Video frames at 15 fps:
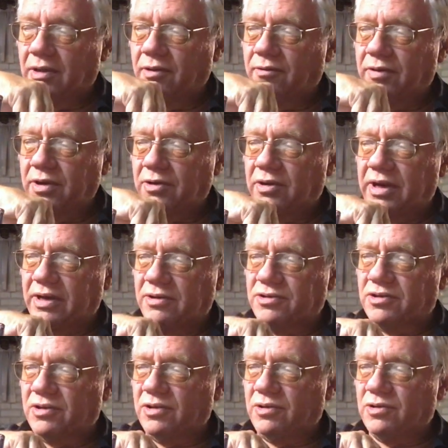Fingernails
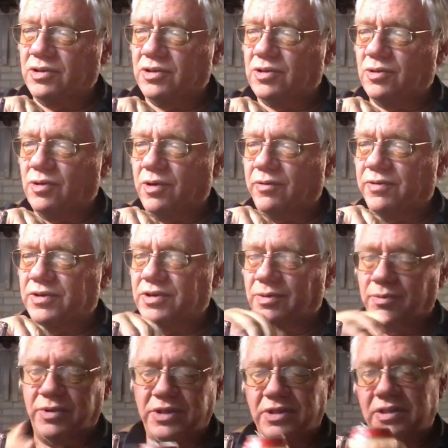are a little sore for some
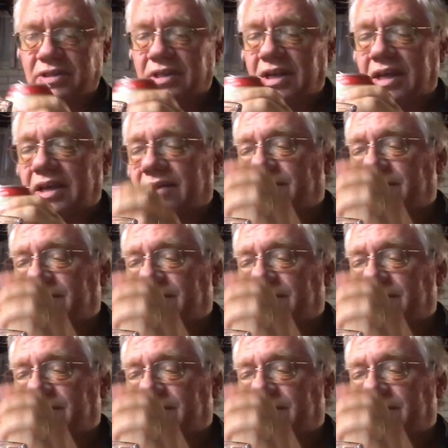reason today.